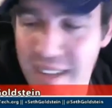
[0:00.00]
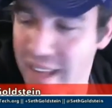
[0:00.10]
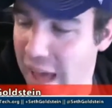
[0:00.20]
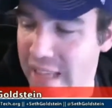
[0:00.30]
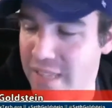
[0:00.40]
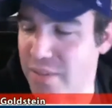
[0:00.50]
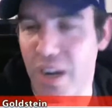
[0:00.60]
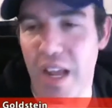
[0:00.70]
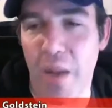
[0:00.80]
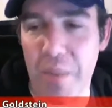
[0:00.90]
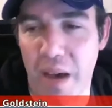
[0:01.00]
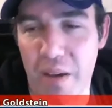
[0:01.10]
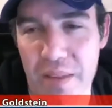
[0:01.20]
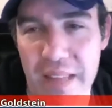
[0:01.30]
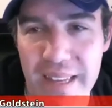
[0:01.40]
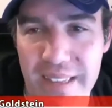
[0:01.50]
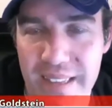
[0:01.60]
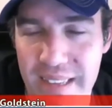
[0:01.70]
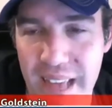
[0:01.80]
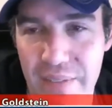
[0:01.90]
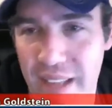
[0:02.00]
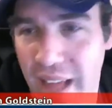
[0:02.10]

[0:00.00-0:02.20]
I had someone try to help me out with my Nexus seven.